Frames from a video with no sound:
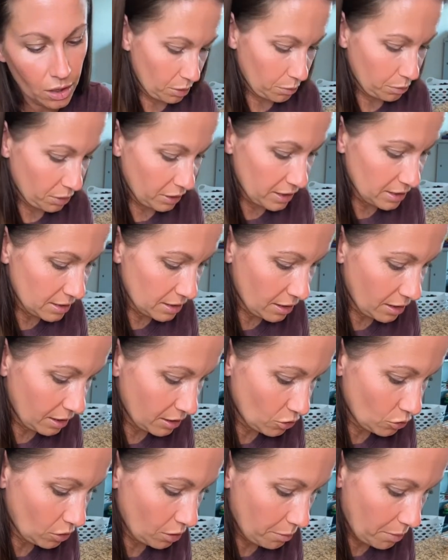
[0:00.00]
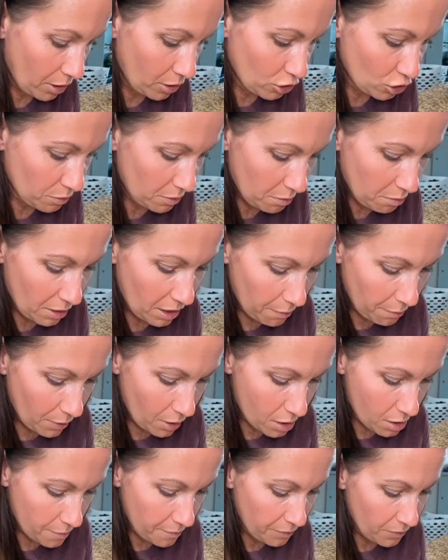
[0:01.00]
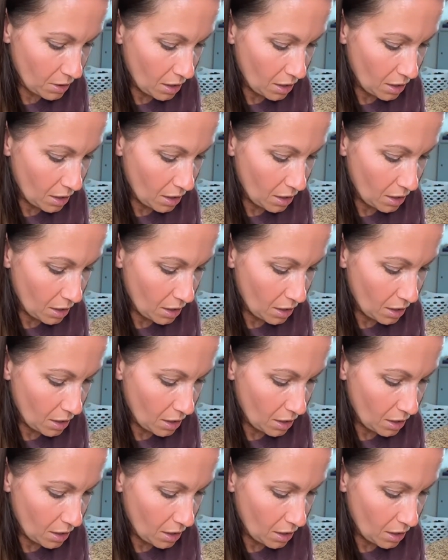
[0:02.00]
I'll place it onto a parchment paper,